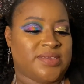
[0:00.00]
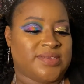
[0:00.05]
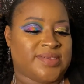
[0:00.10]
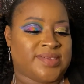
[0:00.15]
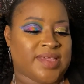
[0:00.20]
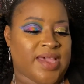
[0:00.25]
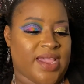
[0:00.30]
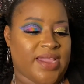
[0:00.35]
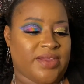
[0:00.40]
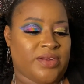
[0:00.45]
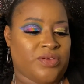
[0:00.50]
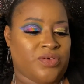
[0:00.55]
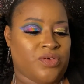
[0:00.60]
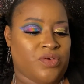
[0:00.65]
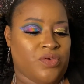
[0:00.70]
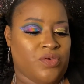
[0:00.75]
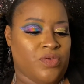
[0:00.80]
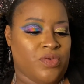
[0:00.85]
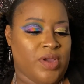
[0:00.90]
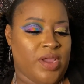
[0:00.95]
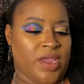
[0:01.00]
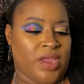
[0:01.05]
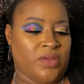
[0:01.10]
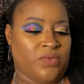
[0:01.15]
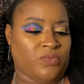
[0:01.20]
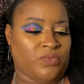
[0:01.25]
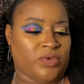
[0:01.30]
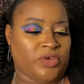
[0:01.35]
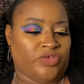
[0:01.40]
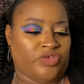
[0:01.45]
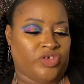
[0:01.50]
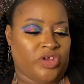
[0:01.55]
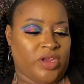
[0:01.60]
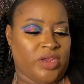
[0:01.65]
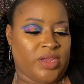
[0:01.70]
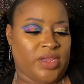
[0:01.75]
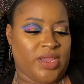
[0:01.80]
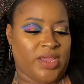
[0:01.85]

Tidal Enriching